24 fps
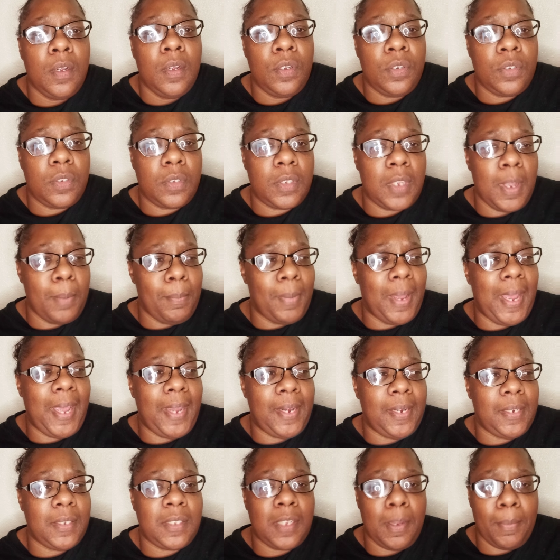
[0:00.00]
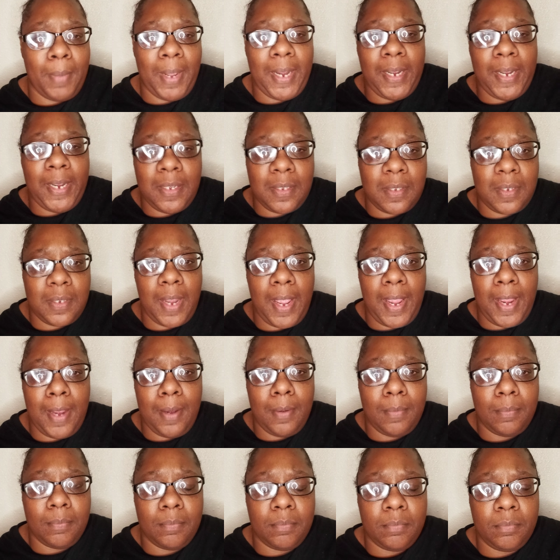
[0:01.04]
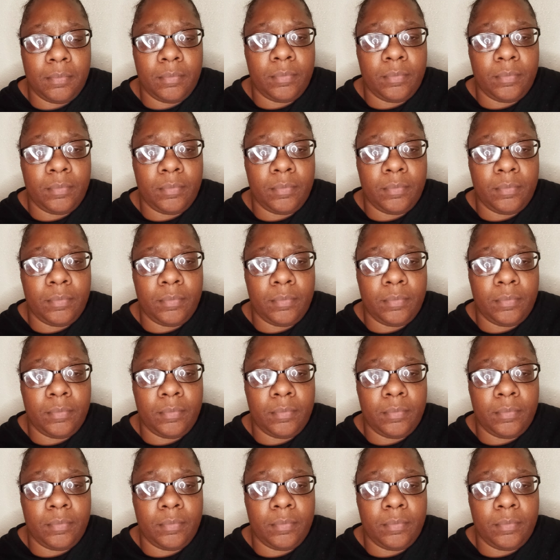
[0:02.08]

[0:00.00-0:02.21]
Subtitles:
somebody else's name?